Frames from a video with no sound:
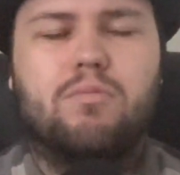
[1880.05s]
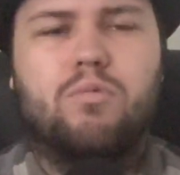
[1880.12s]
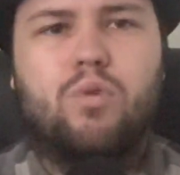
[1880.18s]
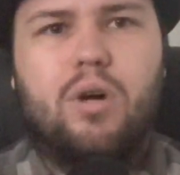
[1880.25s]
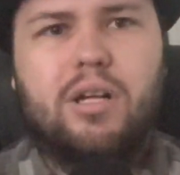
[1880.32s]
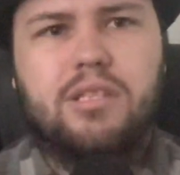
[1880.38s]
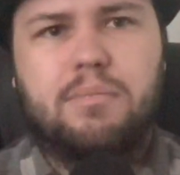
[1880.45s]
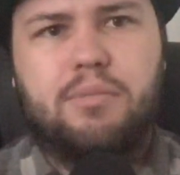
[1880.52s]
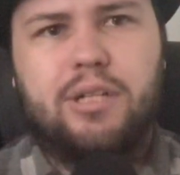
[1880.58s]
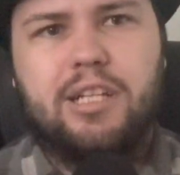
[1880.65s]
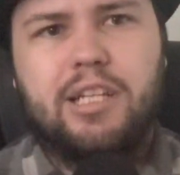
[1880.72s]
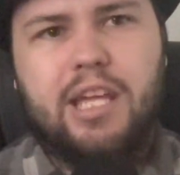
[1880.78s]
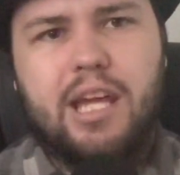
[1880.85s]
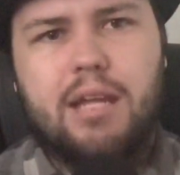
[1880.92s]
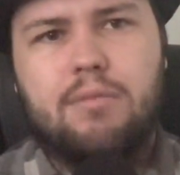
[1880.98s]
want to play a
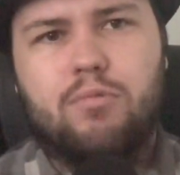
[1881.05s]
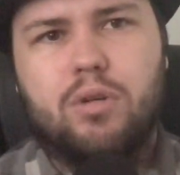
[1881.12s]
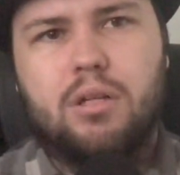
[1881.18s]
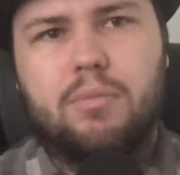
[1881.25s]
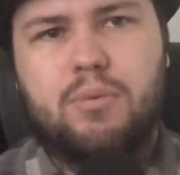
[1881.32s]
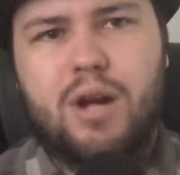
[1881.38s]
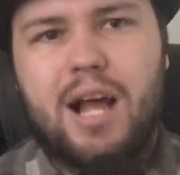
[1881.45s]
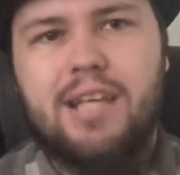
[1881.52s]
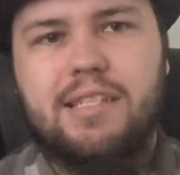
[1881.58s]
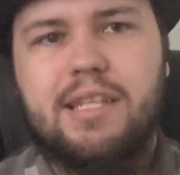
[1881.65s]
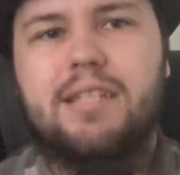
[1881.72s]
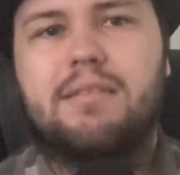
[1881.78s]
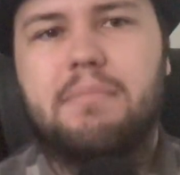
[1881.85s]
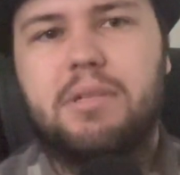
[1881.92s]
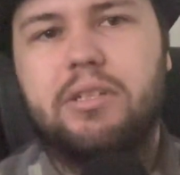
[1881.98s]
game where the prize
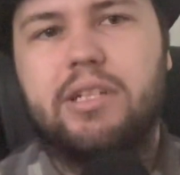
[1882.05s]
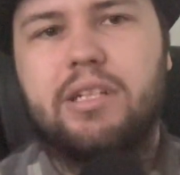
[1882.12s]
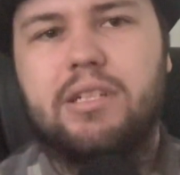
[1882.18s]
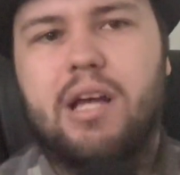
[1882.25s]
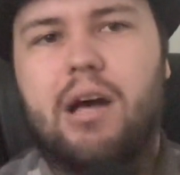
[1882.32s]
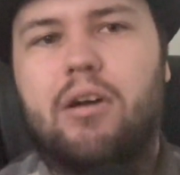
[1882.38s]
is $1 million,